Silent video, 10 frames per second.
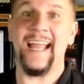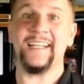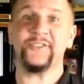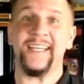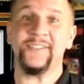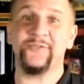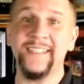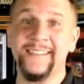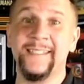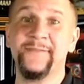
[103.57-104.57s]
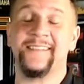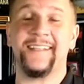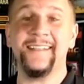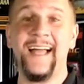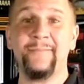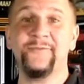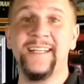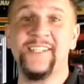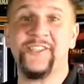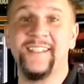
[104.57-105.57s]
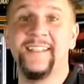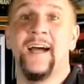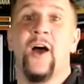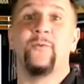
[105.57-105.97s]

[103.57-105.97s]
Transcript: Hashtag DrinkTips is a collaboration